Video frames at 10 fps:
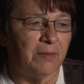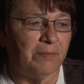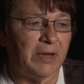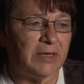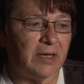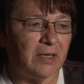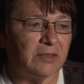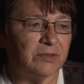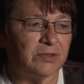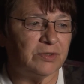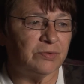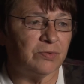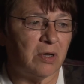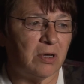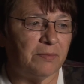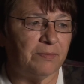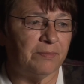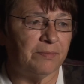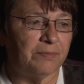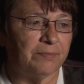my dad used to uh,
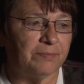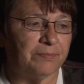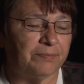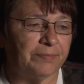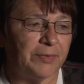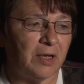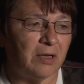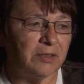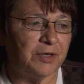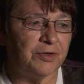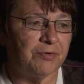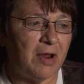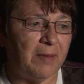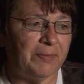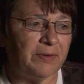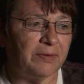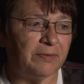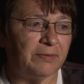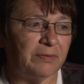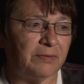hunt and trap
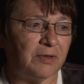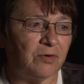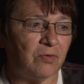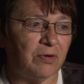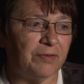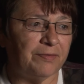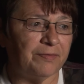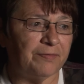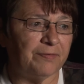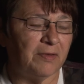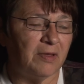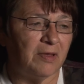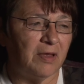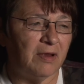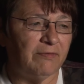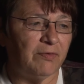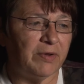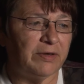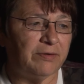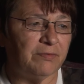in the north. Every
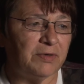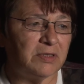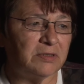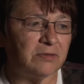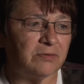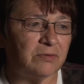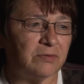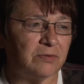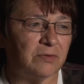winter, we used to